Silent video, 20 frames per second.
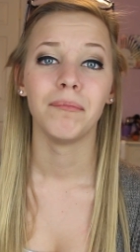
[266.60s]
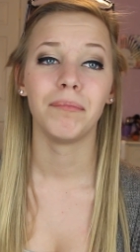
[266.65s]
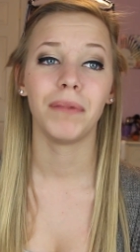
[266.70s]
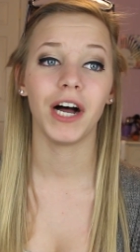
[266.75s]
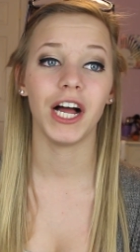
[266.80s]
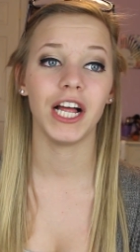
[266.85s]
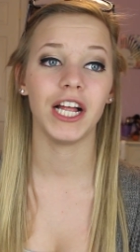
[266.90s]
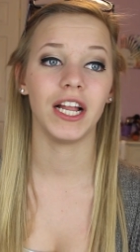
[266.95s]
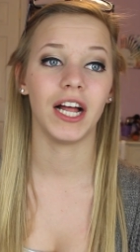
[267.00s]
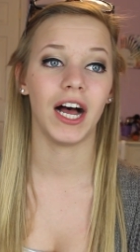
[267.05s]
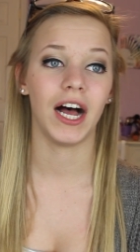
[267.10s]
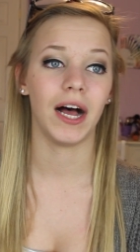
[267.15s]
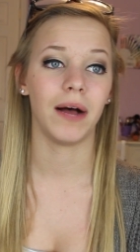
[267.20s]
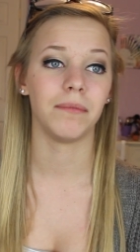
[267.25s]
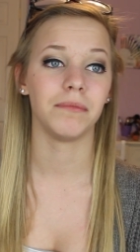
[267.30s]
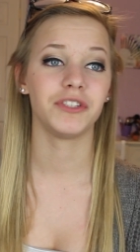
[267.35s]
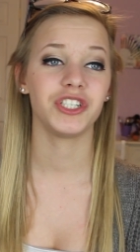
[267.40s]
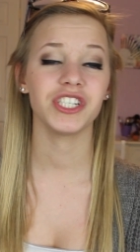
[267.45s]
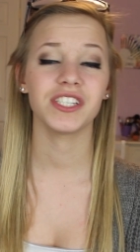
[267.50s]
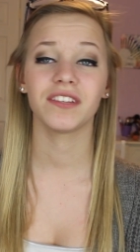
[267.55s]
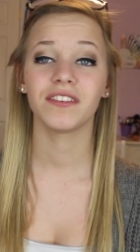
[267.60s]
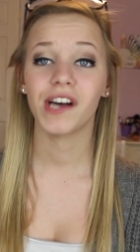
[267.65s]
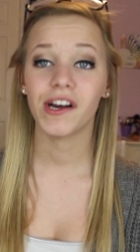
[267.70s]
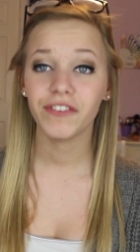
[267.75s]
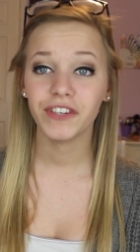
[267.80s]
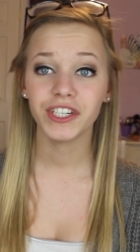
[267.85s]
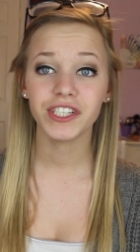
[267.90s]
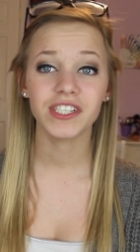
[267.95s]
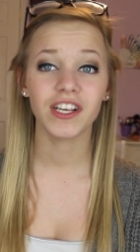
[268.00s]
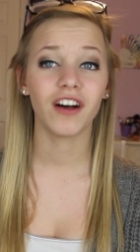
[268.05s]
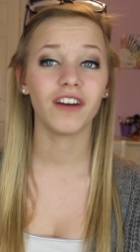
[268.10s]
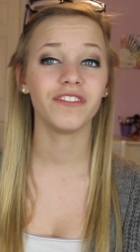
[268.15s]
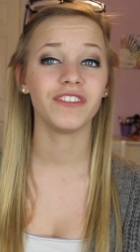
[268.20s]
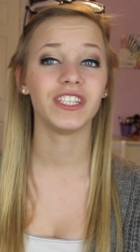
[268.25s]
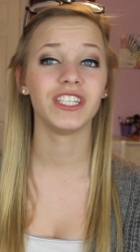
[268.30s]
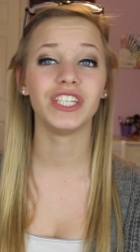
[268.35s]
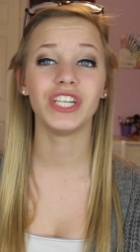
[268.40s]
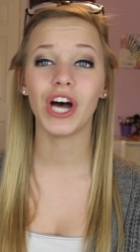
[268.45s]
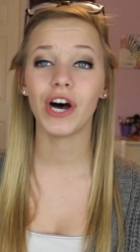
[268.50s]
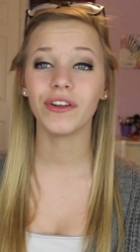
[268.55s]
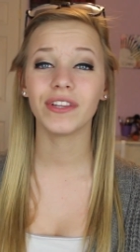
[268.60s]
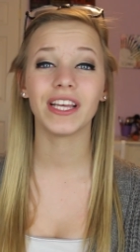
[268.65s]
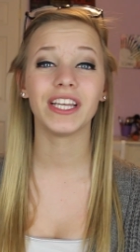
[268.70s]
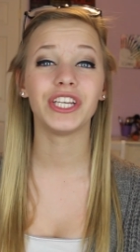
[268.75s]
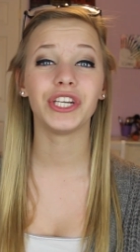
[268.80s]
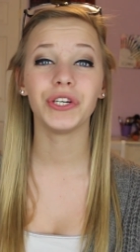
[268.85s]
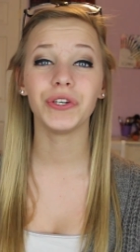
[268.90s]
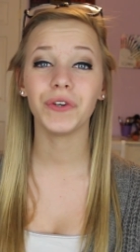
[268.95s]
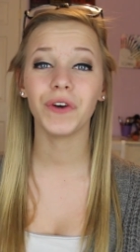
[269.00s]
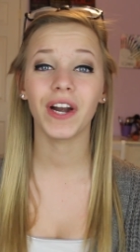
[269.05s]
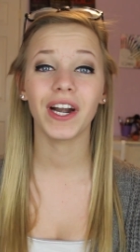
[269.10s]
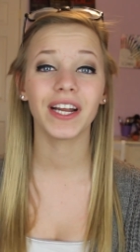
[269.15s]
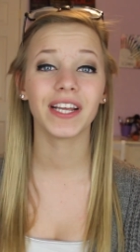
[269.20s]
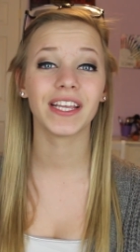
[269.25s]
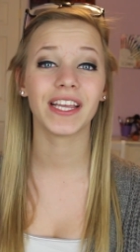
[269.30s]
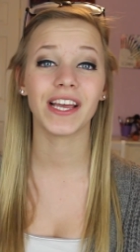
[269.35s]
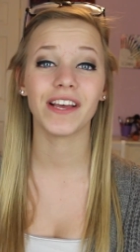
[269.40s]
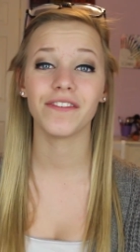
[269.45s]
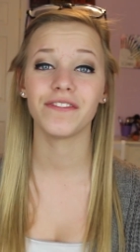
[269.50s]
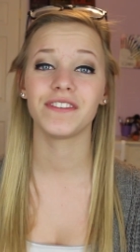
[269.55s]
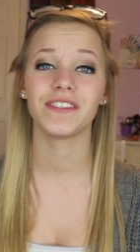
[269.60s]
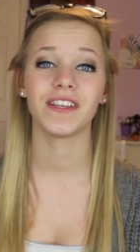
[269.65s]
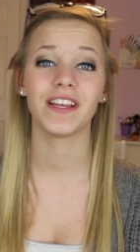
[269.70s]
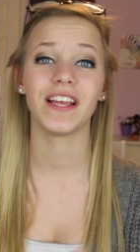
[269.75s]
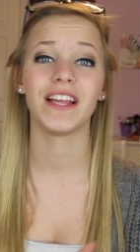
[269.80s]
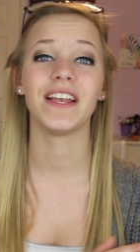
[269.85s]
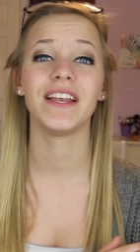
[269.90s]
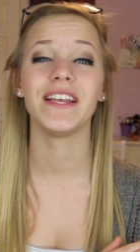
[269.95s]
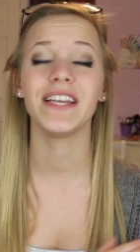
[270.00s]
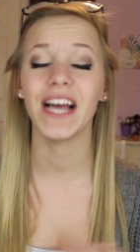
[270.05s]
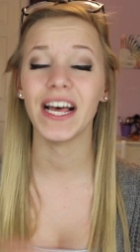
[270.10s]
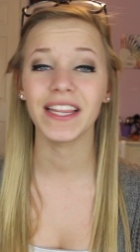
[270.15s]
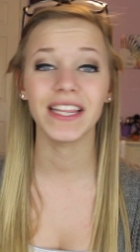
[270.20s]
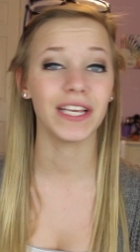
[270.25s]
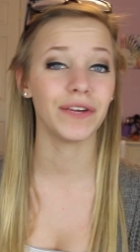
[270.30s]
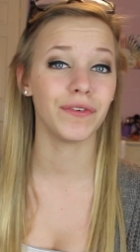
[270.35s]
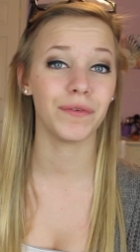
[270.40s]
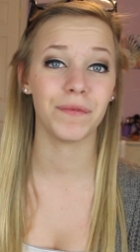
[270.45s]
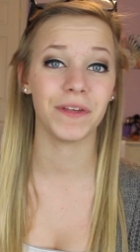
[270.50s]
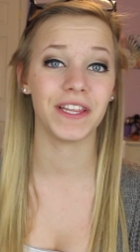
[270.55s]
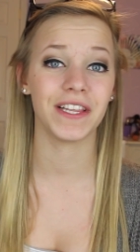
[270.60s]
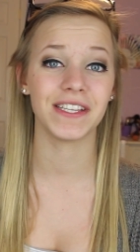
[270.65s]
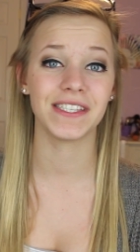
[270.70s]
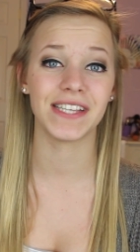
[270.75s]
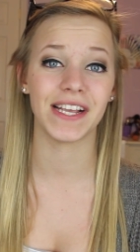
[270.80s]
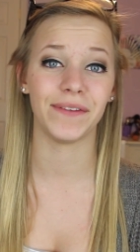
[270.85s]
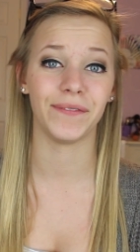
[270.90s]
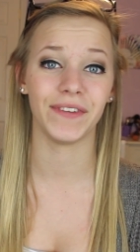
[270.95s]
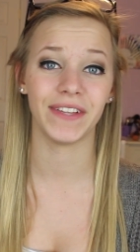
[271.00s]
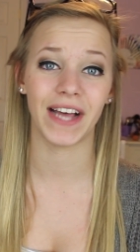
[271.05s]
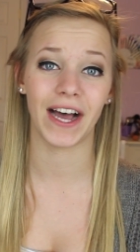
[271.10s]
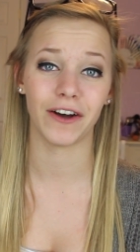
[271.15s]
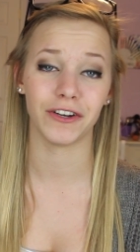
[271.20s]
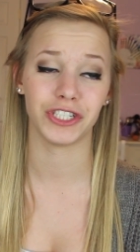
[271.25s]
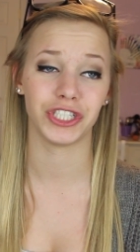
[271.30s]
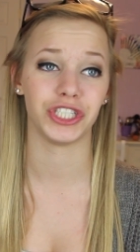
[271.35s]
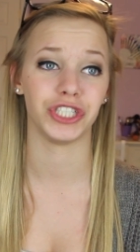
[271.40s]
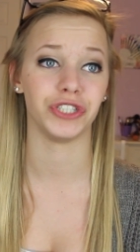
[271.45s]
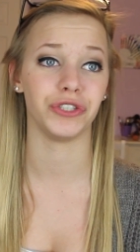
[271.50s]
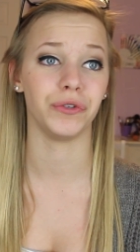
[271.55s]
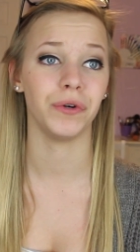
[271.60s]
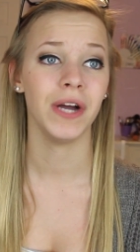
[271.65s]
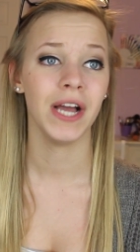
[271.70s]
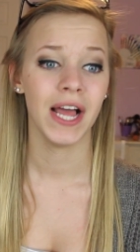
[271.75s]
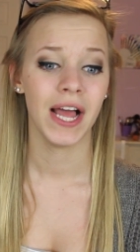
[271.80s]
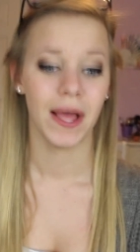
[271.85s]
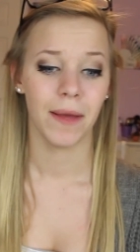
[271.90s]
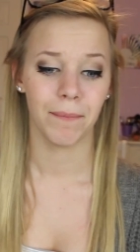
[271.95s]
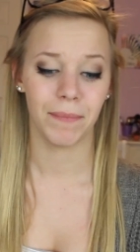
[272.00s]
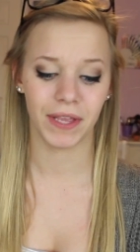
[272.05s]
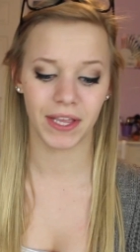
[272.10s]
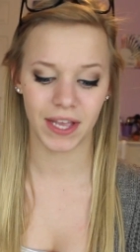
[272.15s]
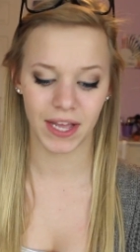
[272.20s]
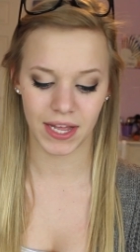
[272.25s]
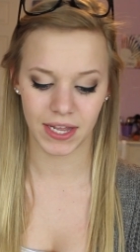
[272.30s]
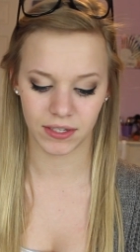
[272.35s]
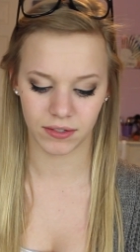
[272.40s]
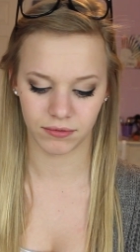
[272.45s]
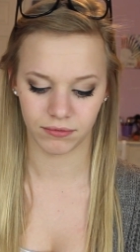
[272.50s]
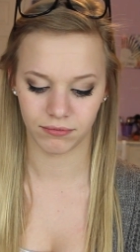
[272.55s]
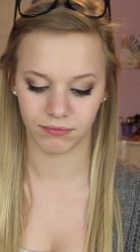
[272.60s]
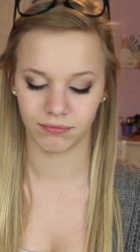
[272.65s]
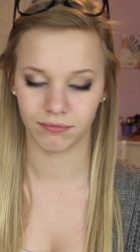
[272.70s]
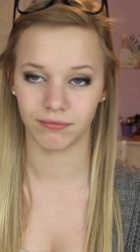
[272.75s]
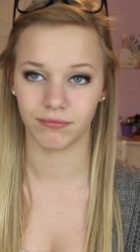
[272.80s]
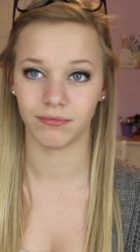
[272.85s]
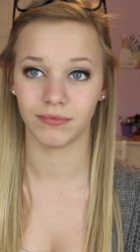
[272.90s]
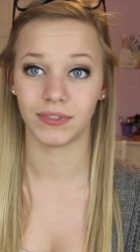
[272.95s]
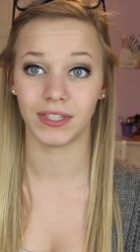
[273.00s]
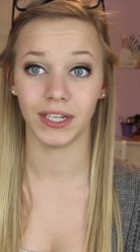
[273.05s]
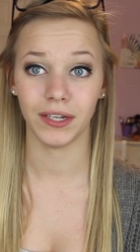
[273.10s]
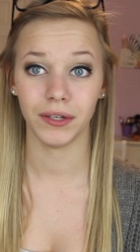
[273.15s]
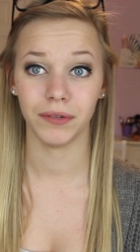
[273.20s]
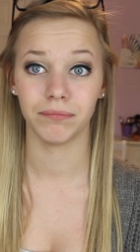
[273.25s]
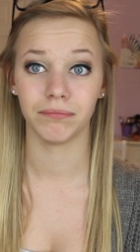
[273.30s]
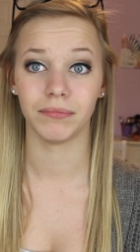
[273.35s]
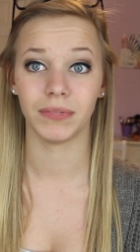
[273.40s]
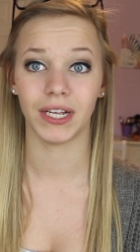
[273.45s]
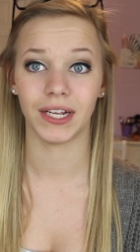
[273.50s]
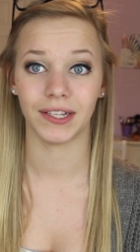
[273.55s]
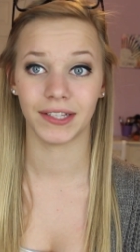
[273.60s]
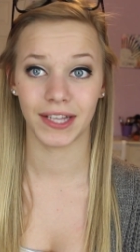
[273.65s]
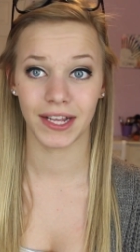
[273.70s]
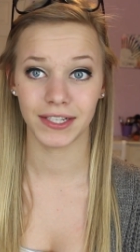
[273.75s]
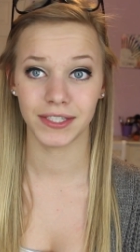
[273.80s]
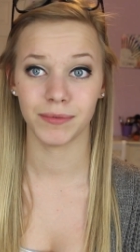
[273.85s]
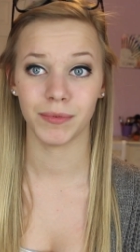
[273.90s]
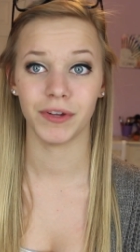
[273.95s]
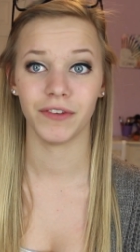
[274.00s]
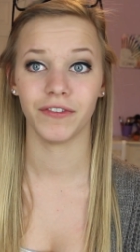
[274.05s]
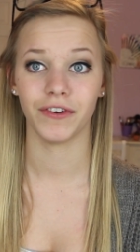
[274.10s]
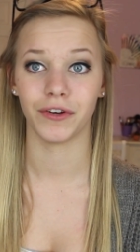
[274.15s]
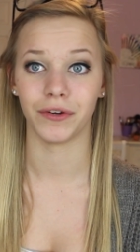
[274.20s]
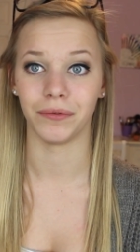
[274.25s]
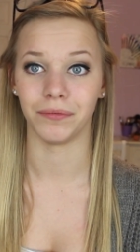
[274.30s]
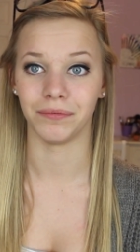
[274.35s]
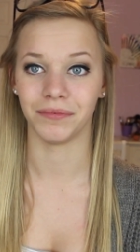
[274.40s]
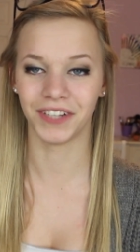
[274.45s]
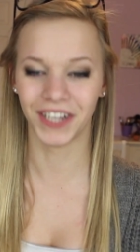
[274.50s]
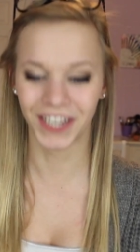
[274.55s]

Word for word: but um, just love yourself and know that you are a gift and nothing would be the same without you because there, yeah, that's my phone.